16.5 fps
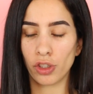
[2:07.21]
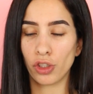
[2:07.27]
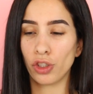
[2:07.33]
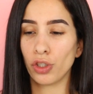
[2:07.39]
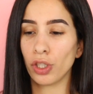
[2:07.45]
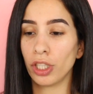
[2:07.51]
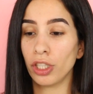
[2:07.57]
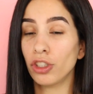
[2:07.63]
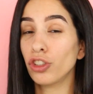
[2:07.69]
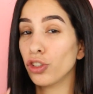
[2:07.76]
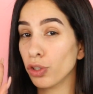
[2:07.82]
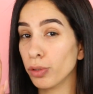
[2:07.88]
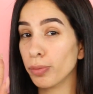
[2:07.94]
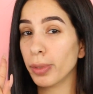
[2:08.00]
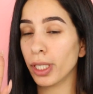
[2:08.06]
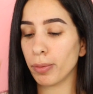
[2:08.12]
sh it
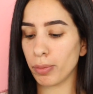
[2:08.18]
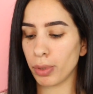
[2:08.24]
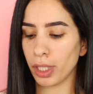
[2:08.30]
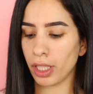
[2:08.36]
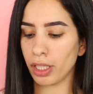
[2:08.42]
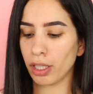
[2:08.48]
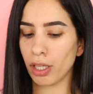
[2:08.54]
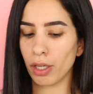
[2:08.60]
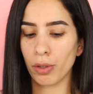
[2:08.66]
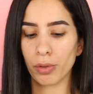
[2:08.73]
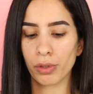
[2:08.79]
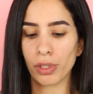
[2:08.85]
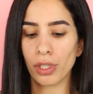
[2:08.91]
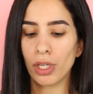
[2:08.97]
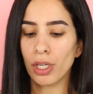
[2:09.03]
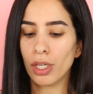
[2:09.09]
should be pretty
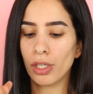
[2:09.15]
close,